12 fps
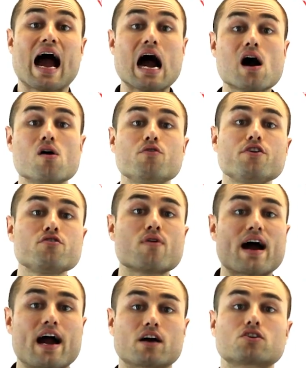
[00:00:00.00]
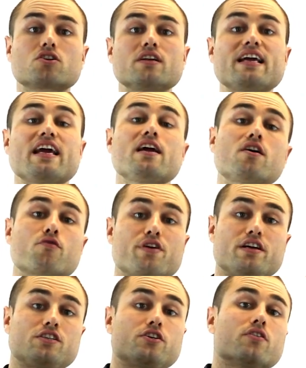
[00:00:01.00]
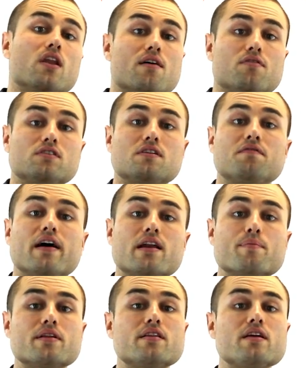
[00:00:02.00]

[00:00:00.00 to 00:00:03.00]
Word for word: how do you actually increase your levels of vitamin